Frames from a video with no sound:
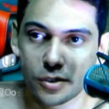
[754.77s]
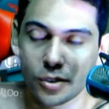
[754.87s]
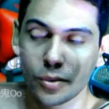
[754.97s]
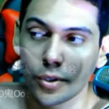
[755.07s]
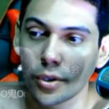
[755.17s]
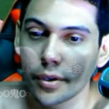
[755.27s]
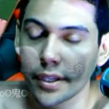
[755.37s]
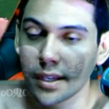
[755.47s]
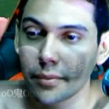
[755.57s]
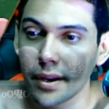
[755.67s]
So we're
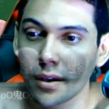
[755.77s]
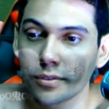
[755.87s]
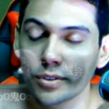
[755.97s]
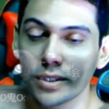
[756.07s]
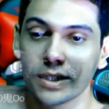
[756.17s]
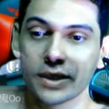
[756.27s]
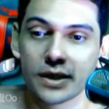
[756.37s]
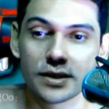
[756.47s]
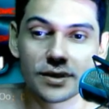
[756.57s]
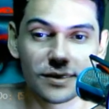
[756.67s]
going around
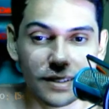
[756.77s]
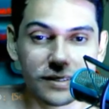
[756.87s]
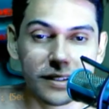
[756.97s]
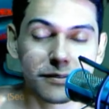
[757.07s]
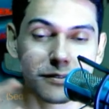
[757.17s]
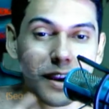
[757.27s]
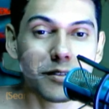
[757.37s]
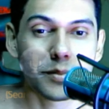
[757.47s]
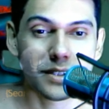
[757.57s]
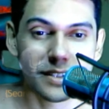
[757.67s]

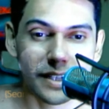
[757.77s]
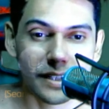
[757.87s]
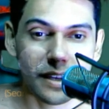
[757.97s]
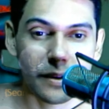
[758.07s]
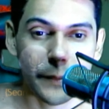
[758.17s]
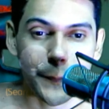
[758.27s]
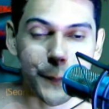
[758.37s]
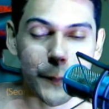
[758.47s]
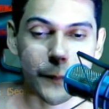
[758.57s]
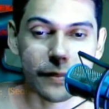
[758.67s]
65% down.
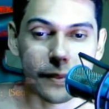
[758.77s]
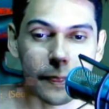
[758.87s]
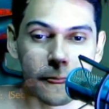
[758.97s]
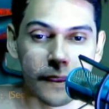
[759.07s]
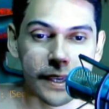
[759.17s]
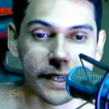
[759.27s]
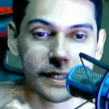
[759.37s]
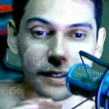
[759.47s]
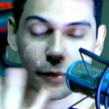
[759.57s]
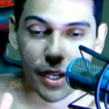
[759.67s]

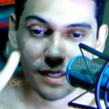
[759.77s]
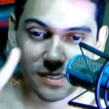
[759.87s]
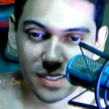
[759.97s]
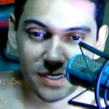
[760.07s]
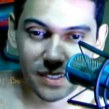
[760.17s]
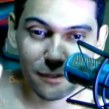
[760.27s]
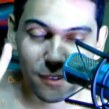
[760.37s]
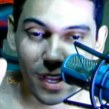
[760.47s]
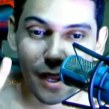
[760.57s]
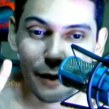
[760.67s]
We got
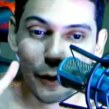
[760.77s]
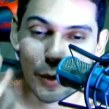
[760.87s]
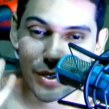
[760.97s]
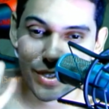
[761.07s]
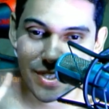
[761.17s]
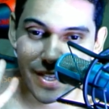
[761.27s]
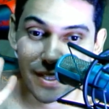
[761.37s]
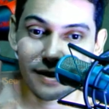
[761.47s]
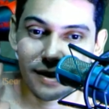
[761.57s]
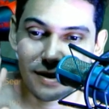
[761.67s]

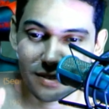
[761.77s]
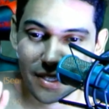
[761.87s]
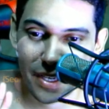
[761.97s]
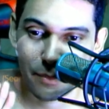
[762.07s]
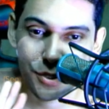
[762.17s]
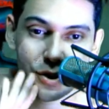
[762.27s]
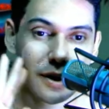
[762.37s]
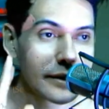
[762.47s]
65% damage.